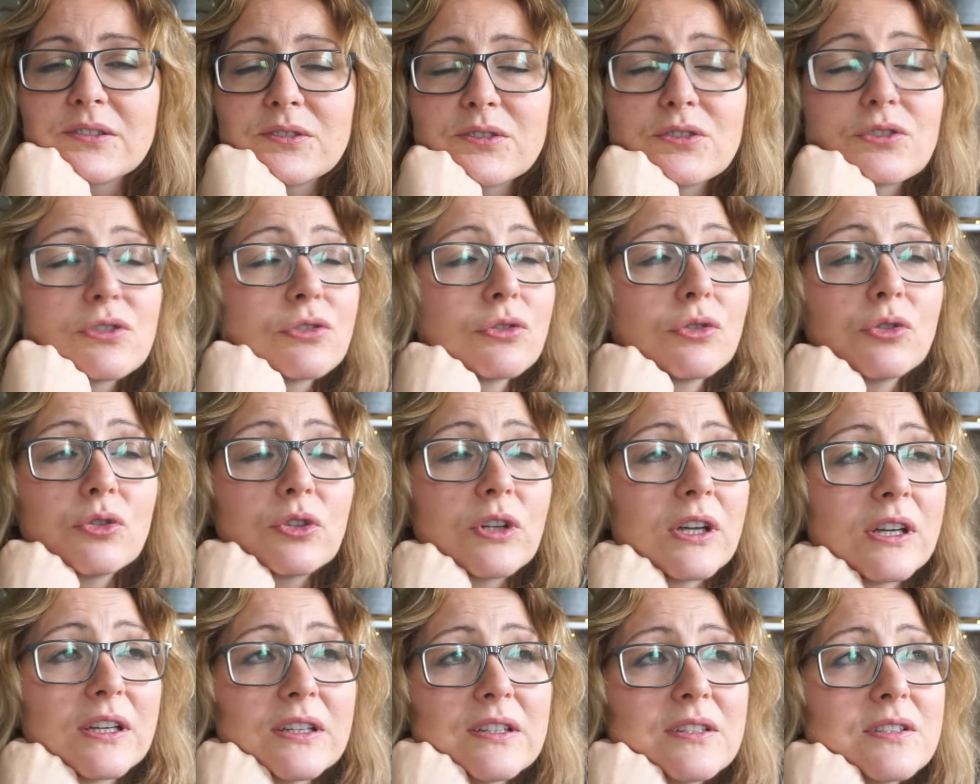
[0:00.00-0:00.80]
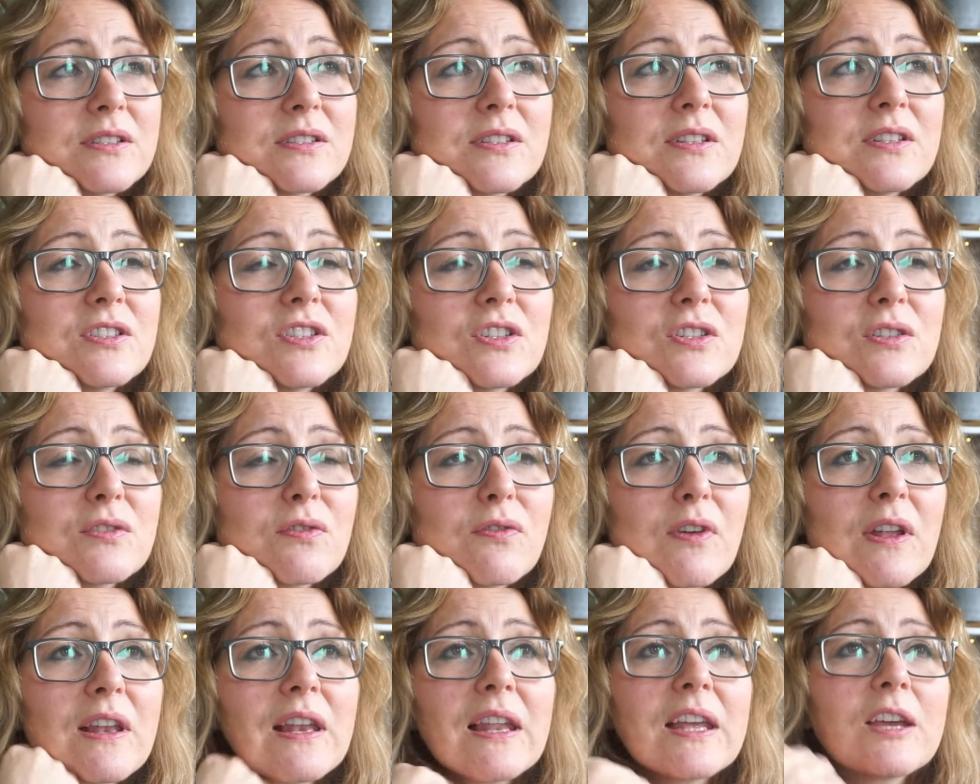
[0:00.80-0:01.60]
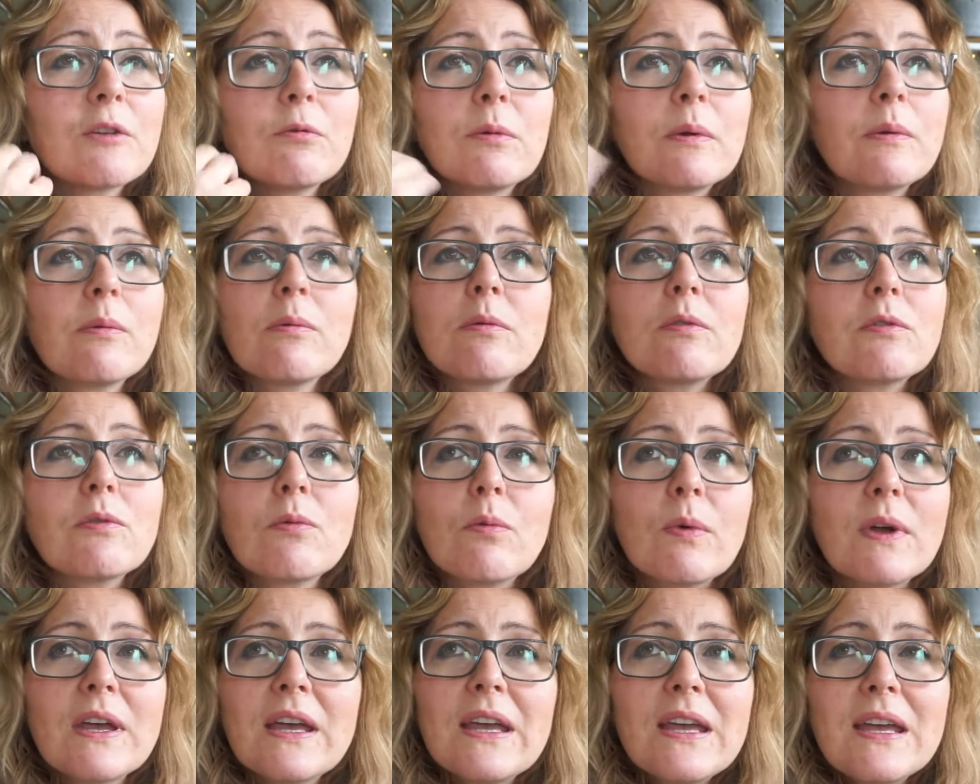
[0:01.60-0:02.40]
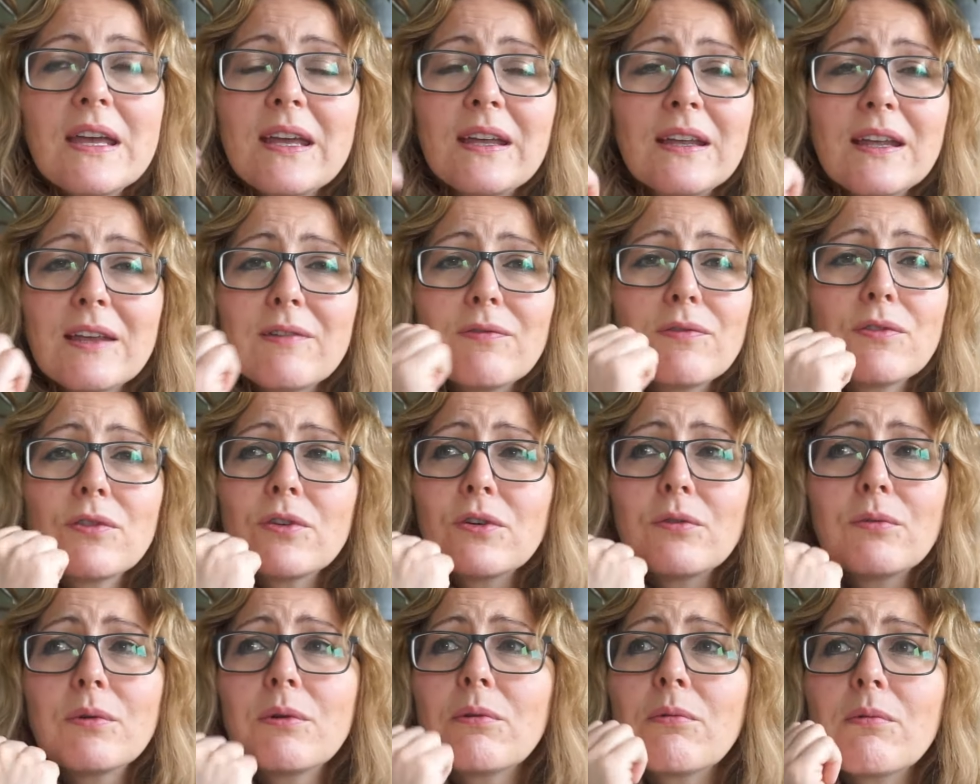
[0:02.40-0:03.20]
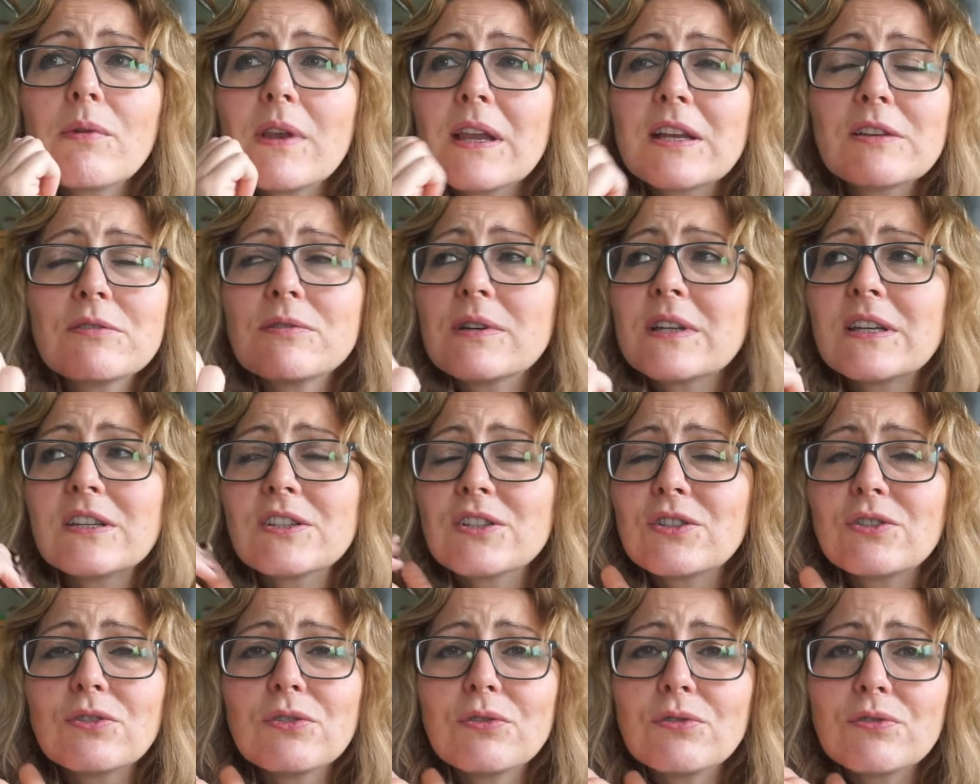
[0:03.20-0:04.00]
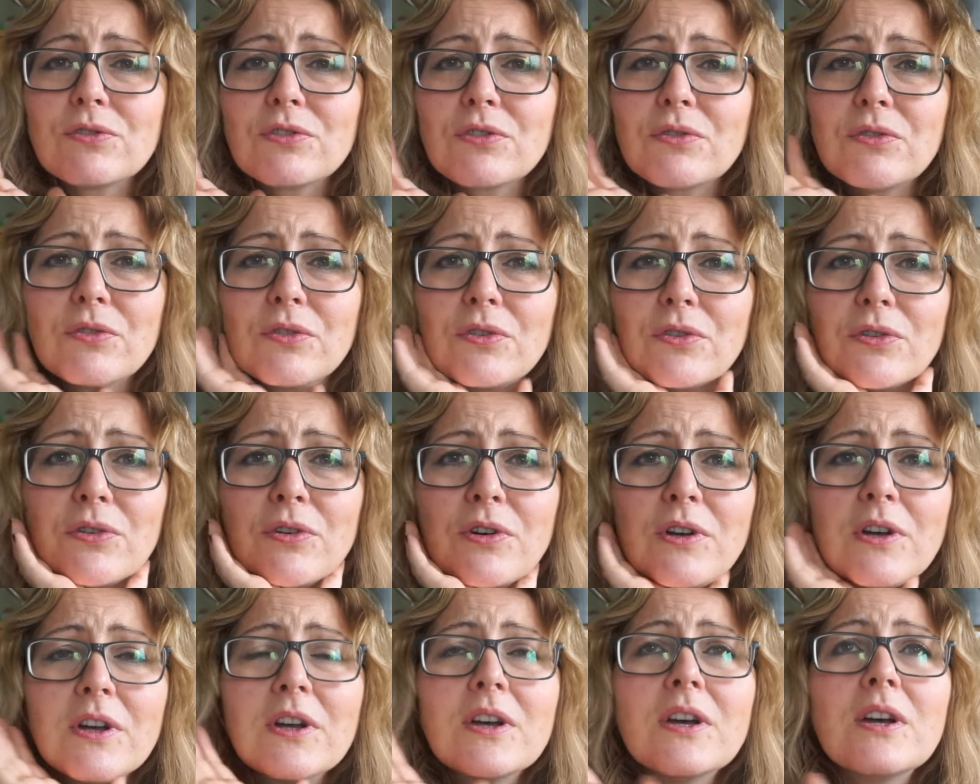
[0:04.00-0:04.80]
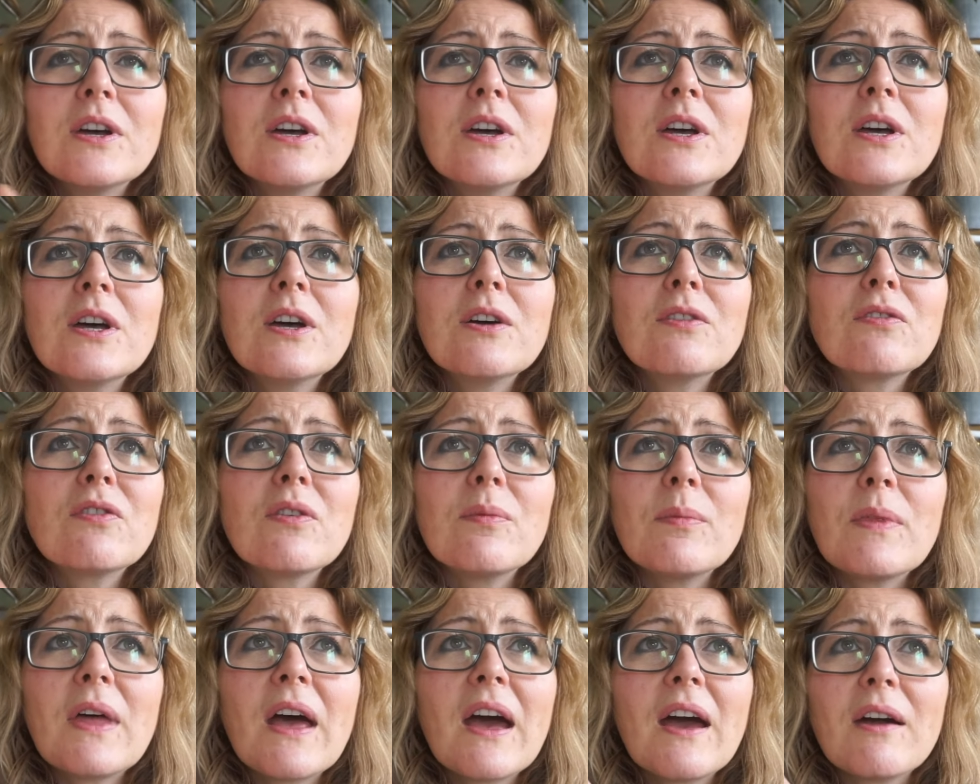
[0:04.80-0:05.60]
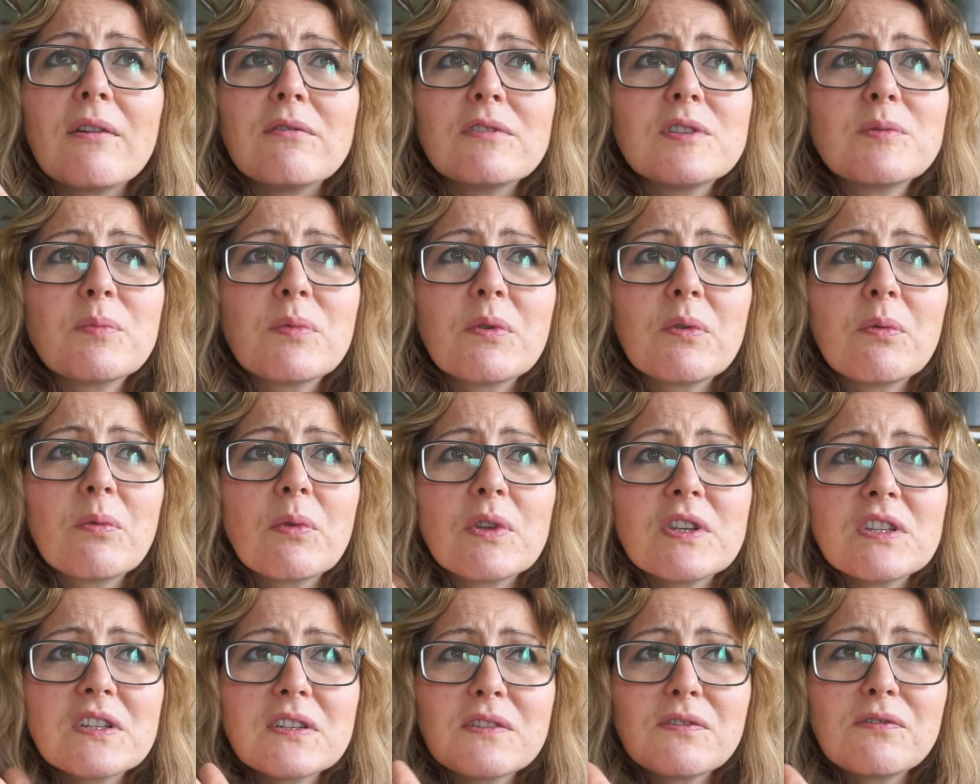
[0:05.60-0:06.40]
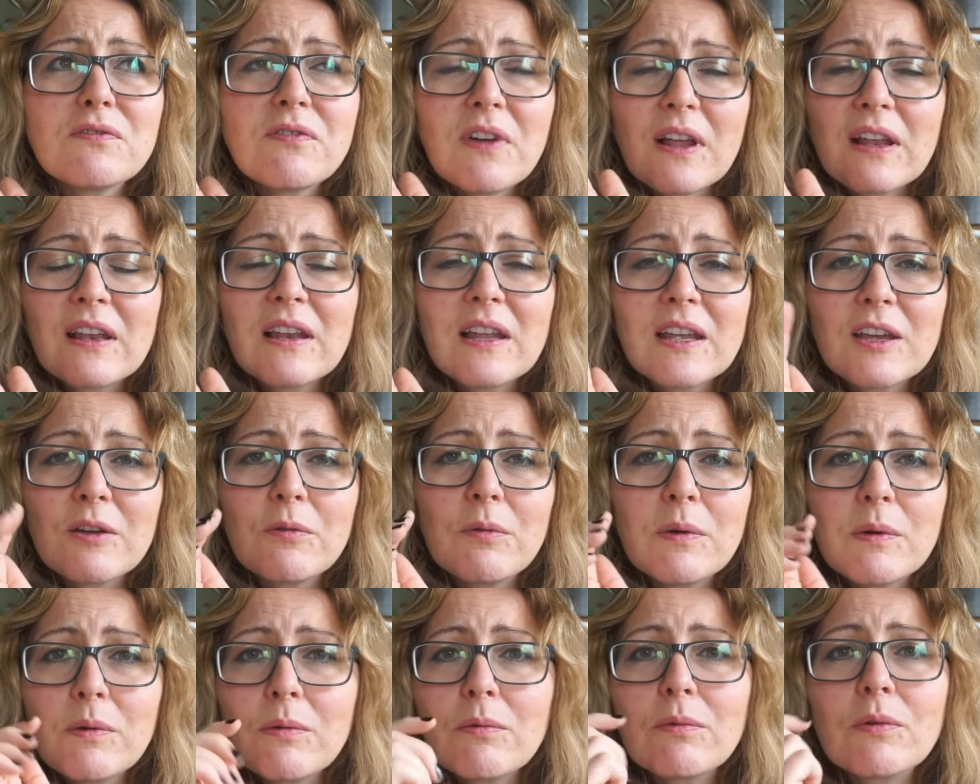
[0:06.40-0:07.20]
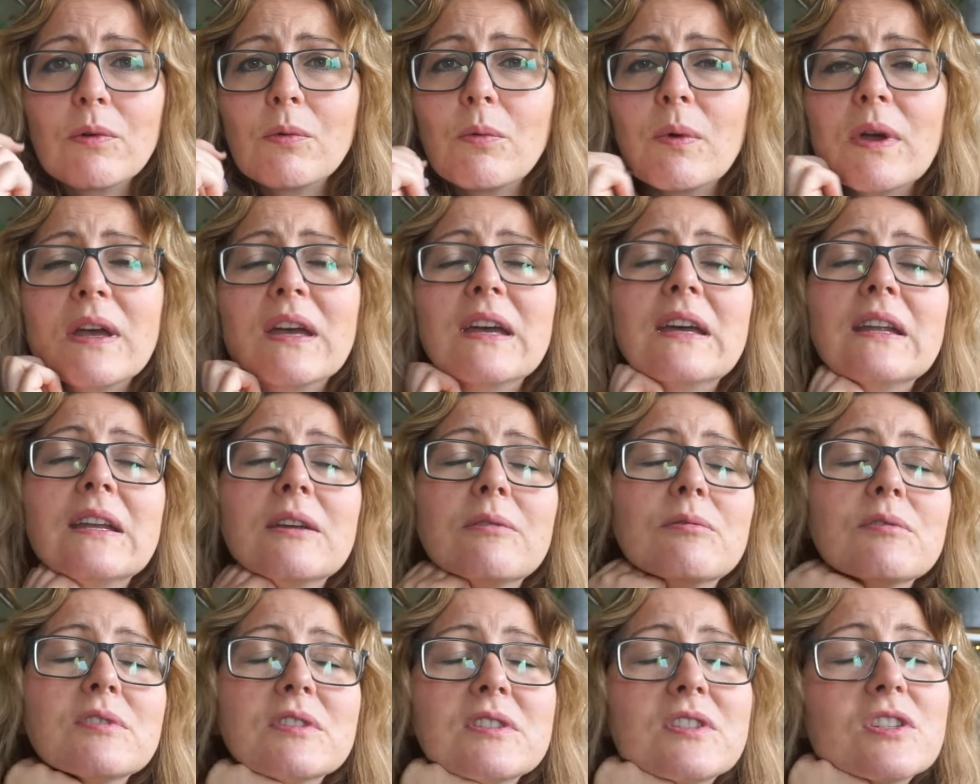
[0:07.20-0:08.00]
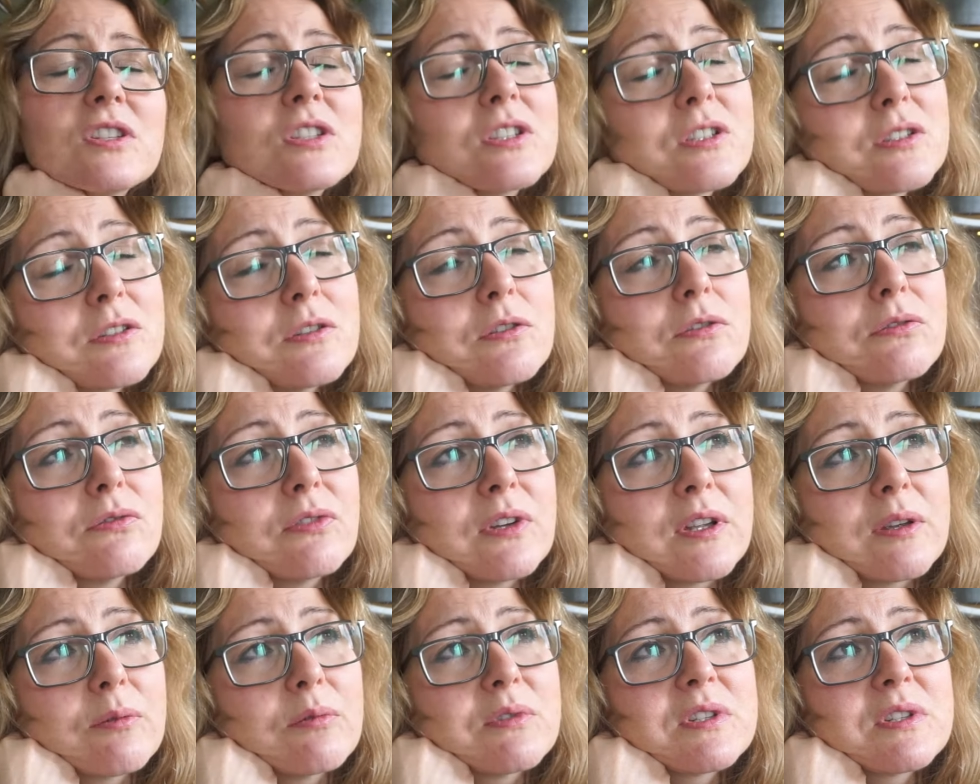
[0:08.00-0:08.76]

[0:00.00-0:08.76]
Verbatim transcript: So nice. It just felt like we were away, even though we were literally a stone's throw from the house, but we just felt like we were away, and it was just lovely.